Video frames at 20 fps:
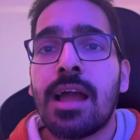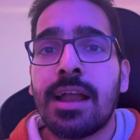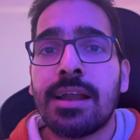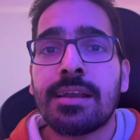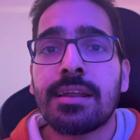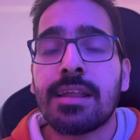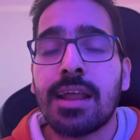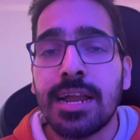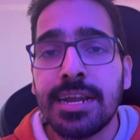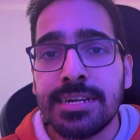
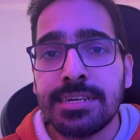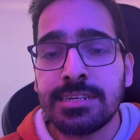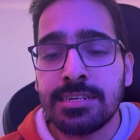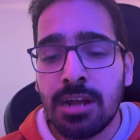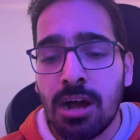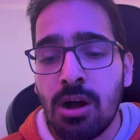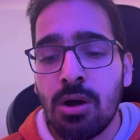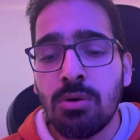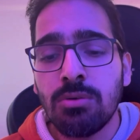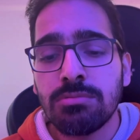And right
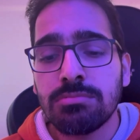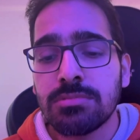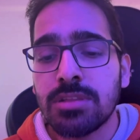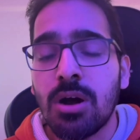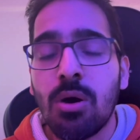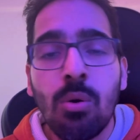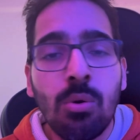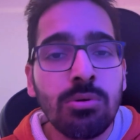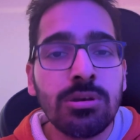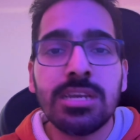now,
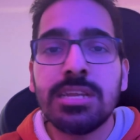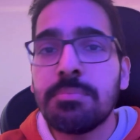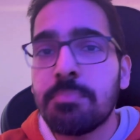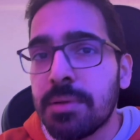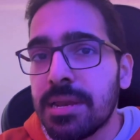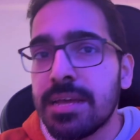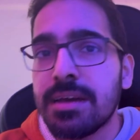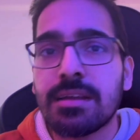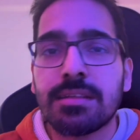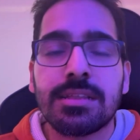the only
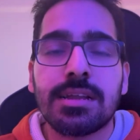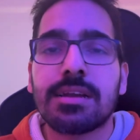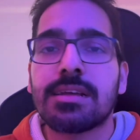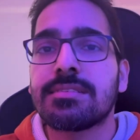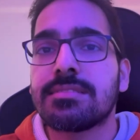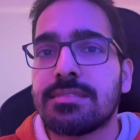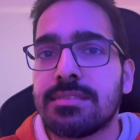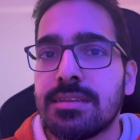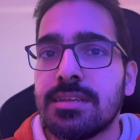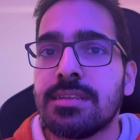player
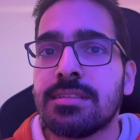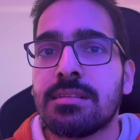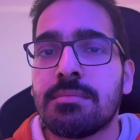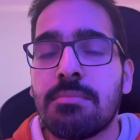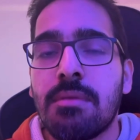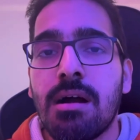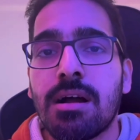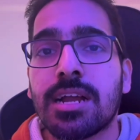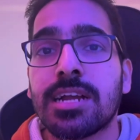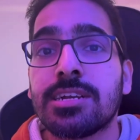that I see in
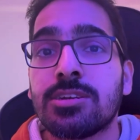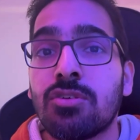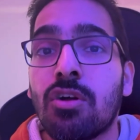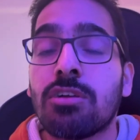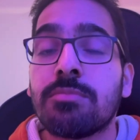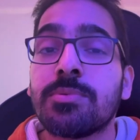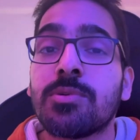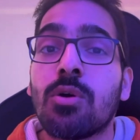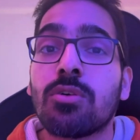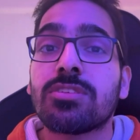the market,
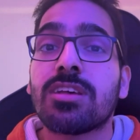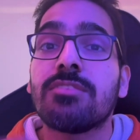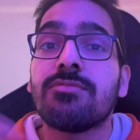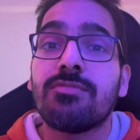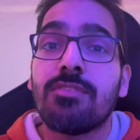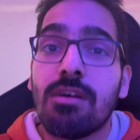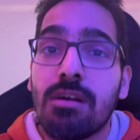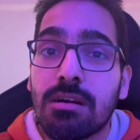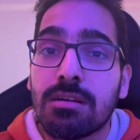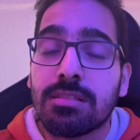not because
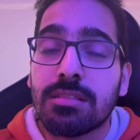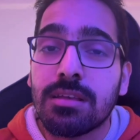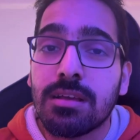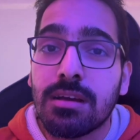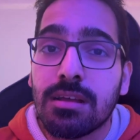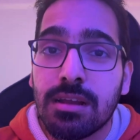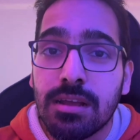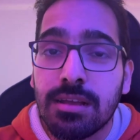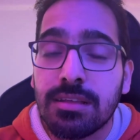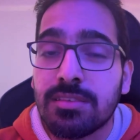I work
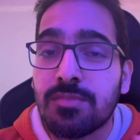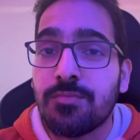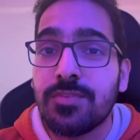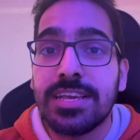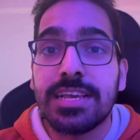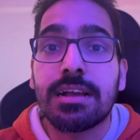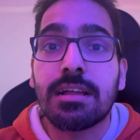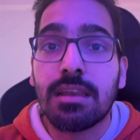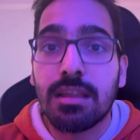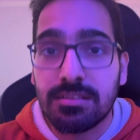there, is
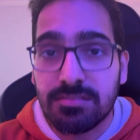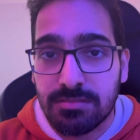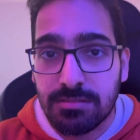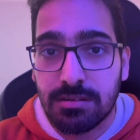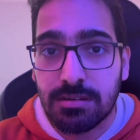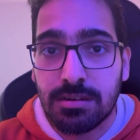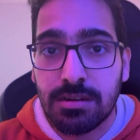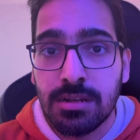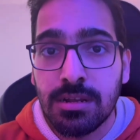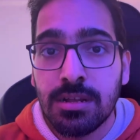
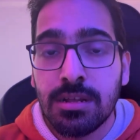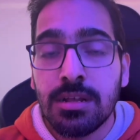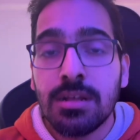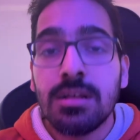vCluster.